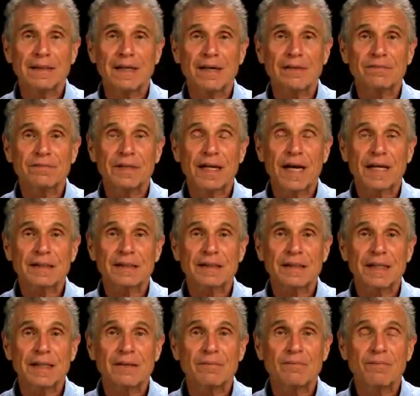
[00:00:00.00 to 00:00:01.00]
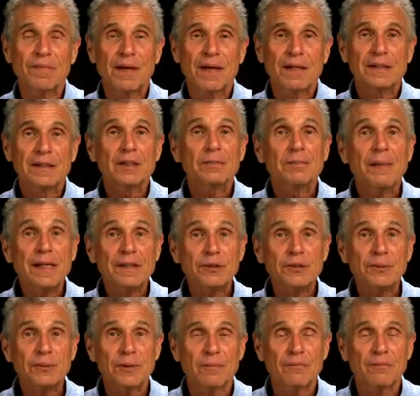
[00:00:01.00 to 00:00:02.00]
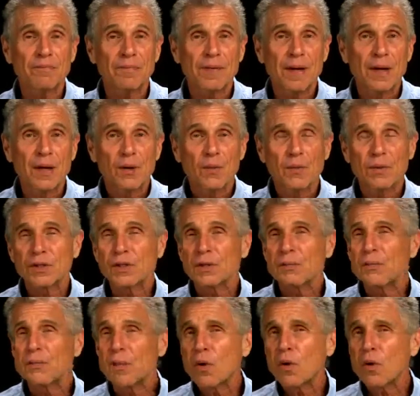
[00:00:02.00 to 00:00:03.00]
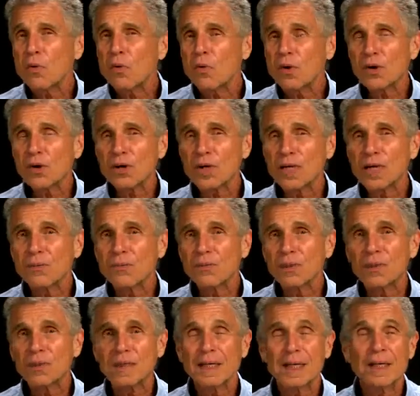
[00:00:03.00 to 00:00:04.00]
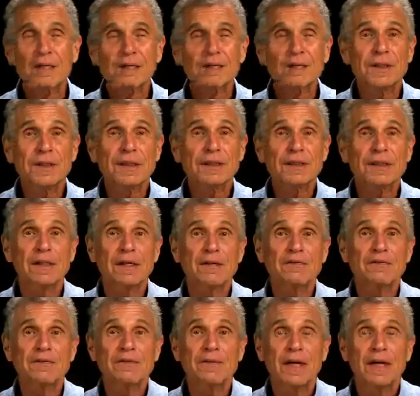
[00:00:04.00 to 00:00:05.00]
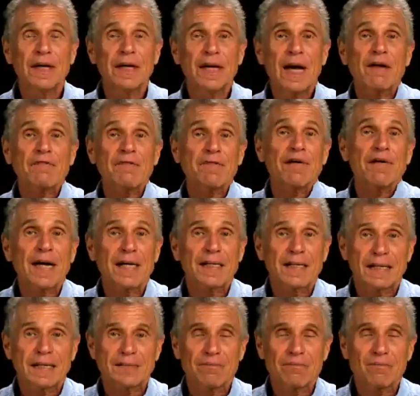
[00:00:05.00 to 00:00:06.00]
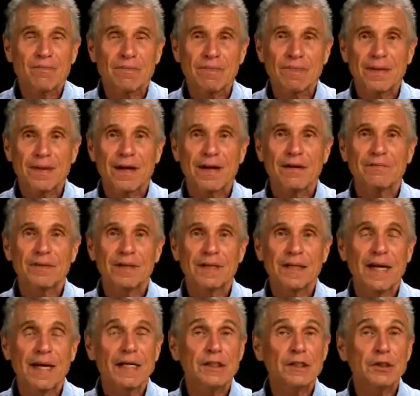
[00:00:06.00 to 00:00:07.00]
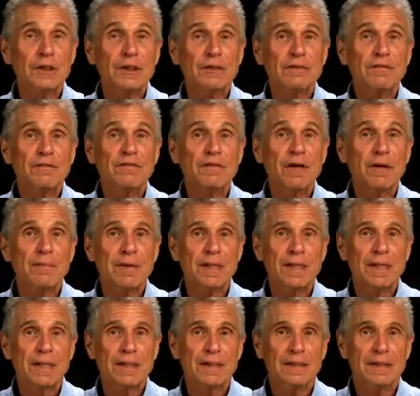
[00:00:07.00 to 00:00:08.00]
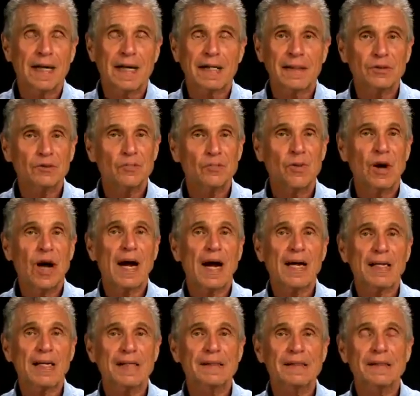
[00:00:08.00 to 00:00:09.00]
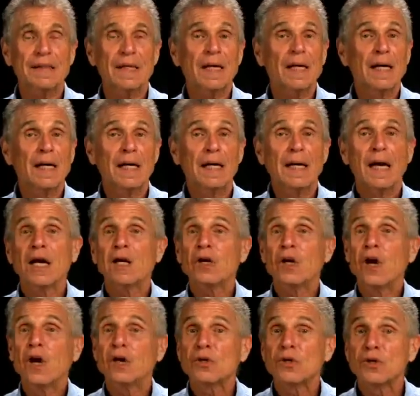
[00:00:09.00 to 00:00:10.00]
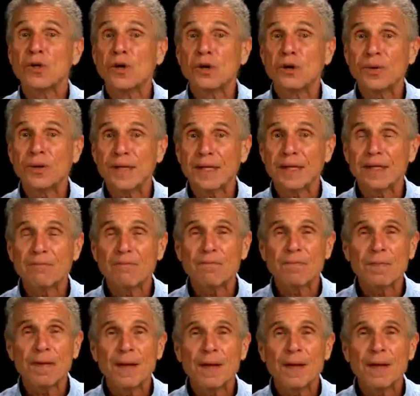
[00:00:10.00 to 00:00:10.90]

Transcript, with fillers: of that um, spectrum, where they're more working with the energies of Aphrodite, of the ancient feminine that is wise and all-knowing,